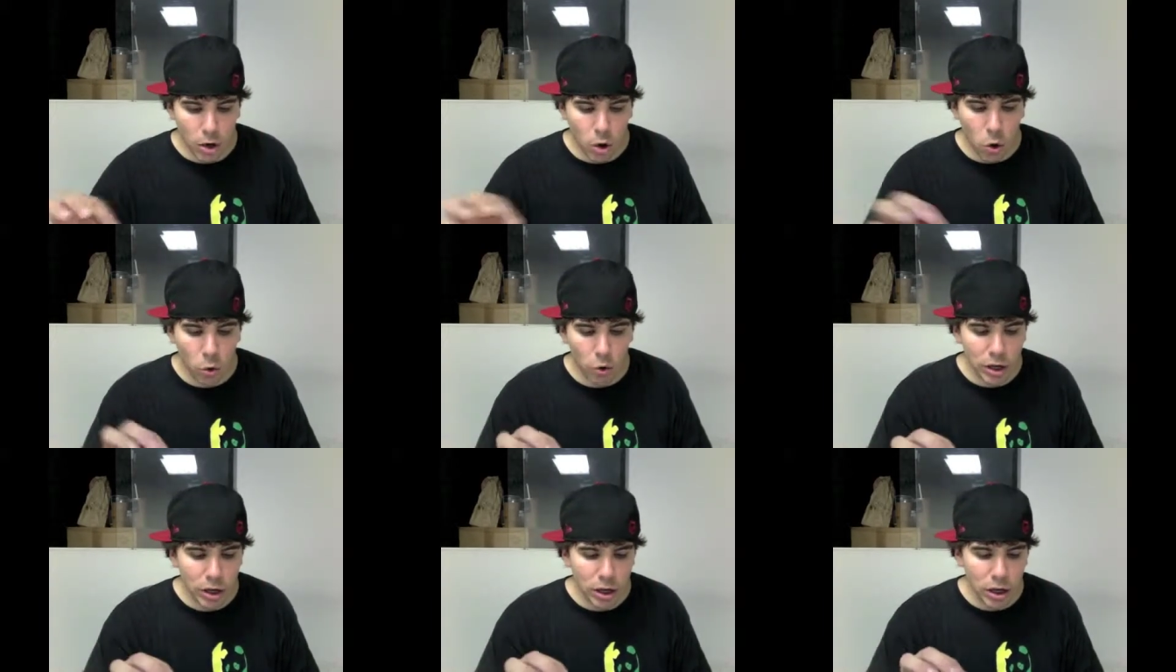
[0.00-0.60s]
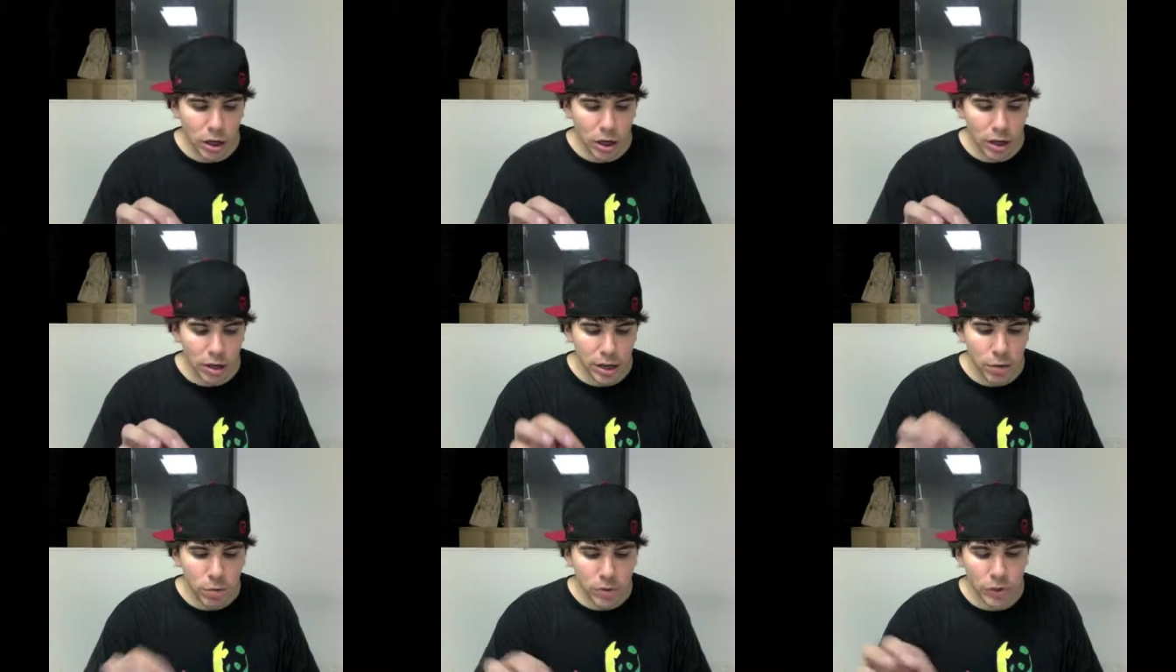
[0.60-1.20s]
only
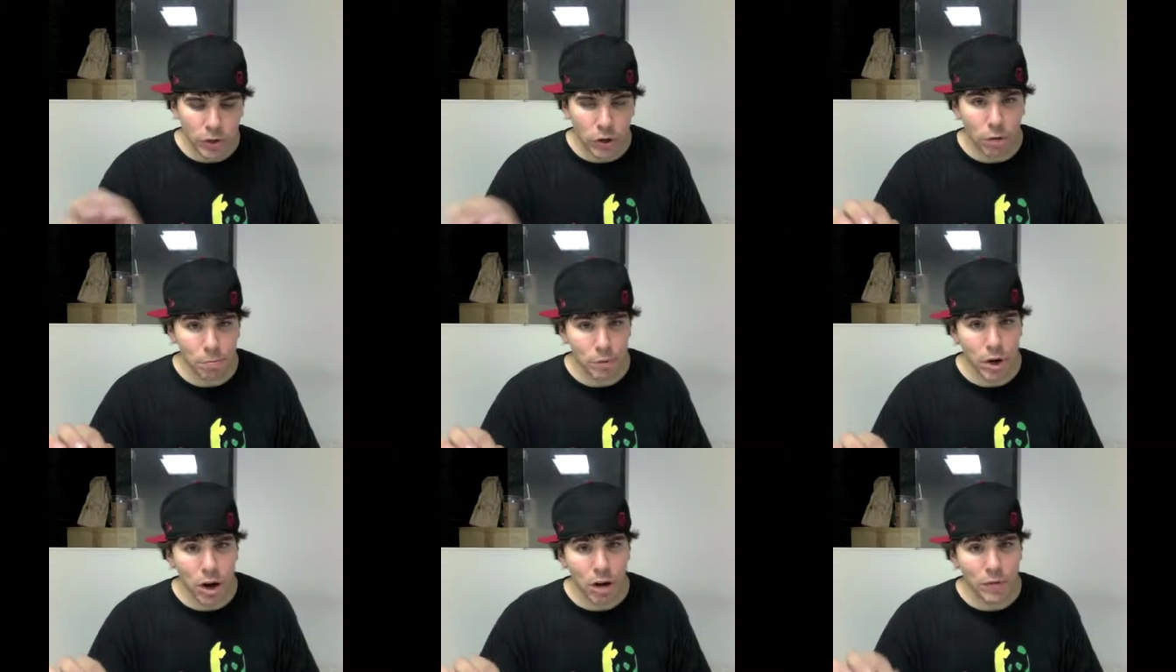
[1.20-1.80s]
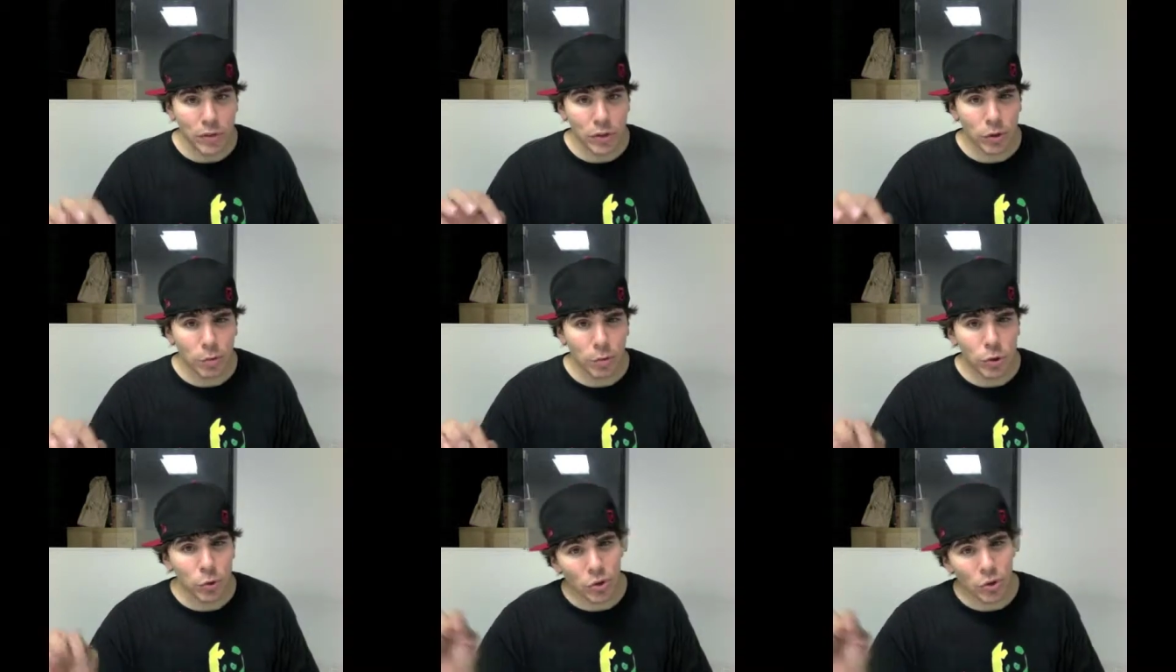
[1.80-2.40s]
he wasn't coming off as
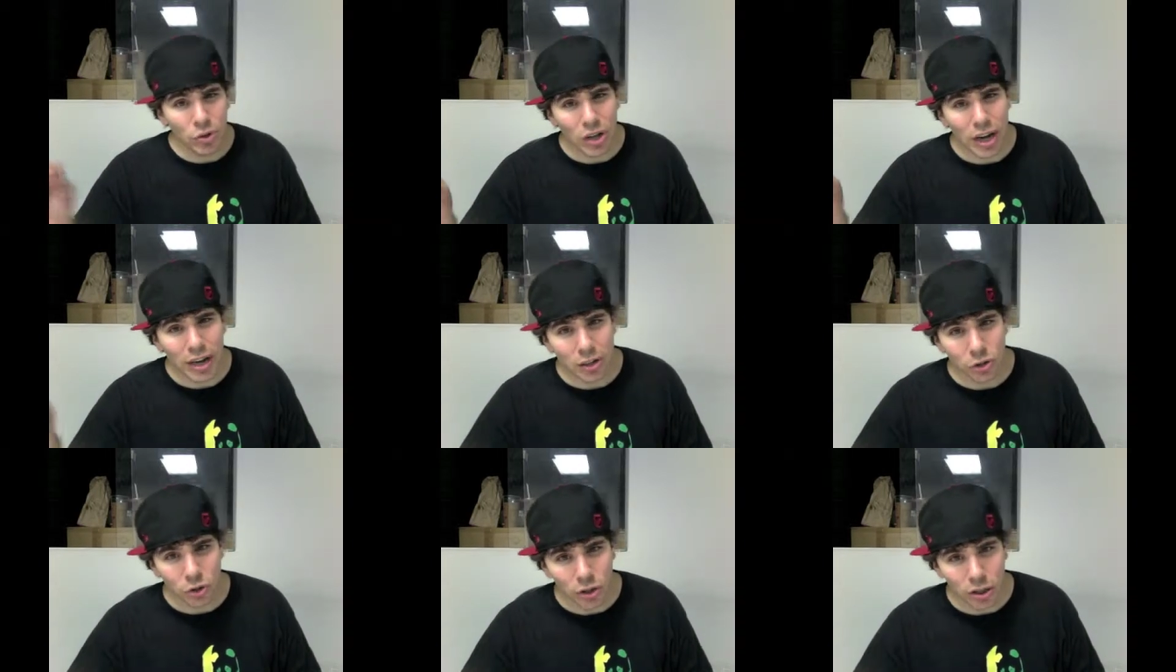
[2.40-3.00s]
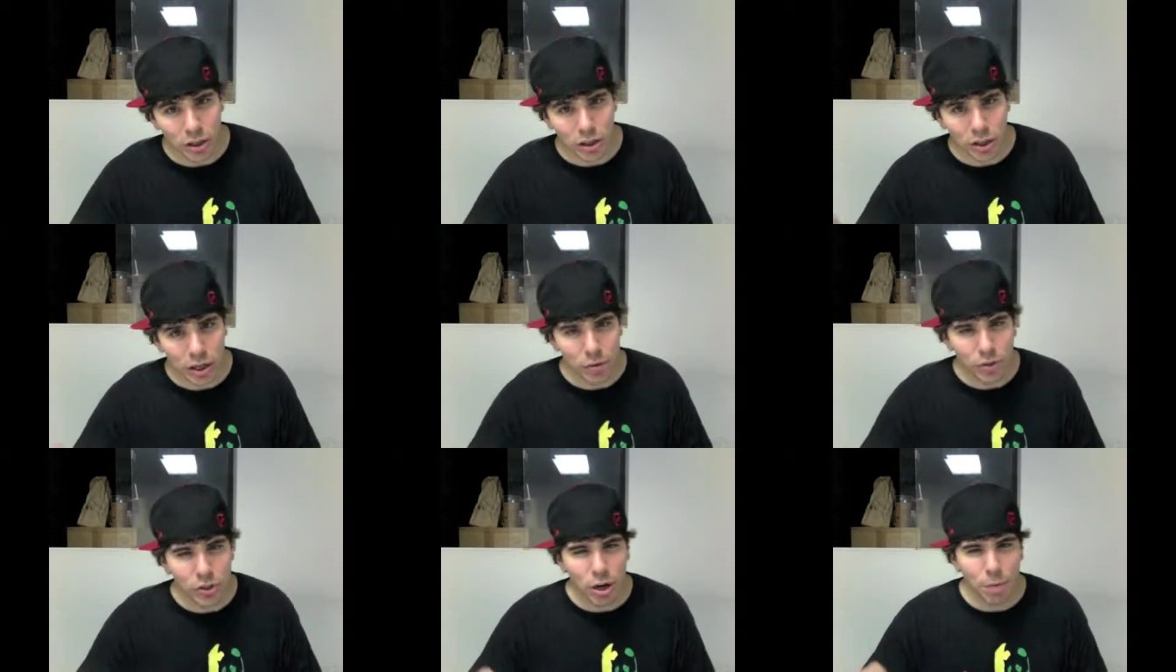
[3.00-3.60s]
someone you can like and trust. He
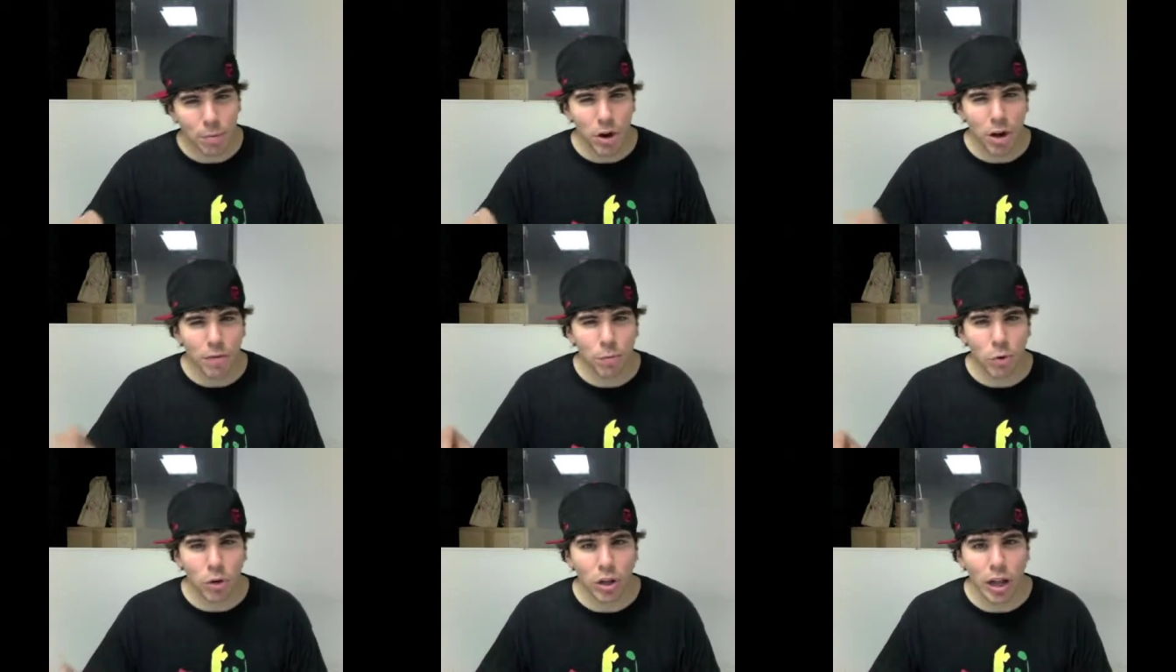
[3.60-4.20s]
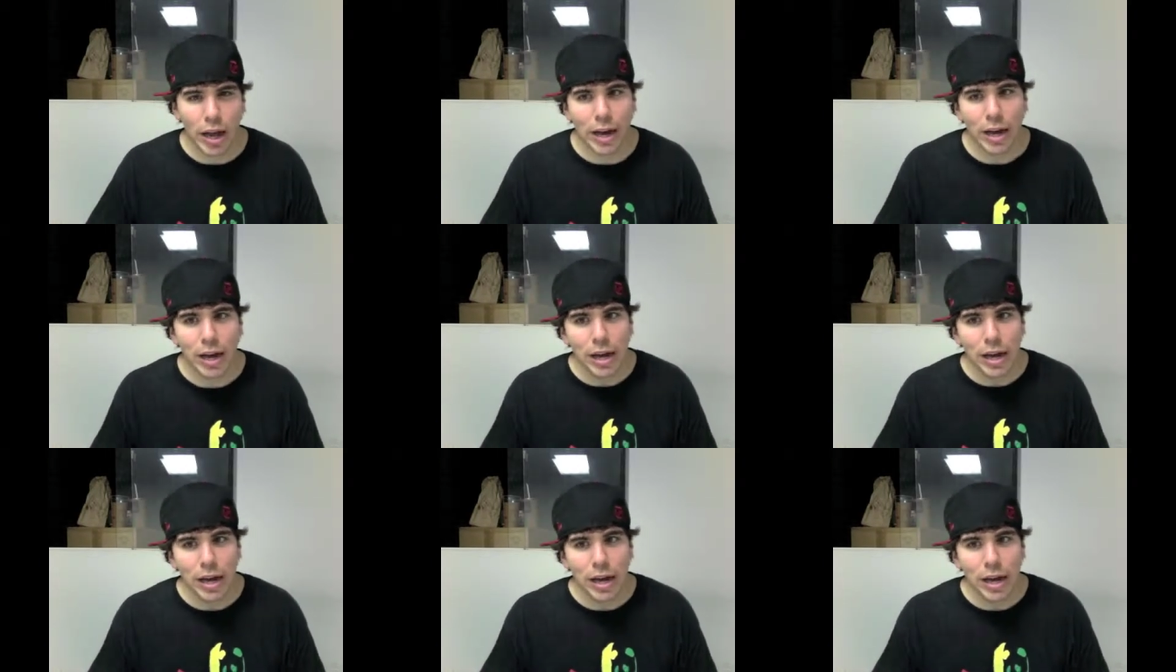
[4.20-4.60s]
was coming off more like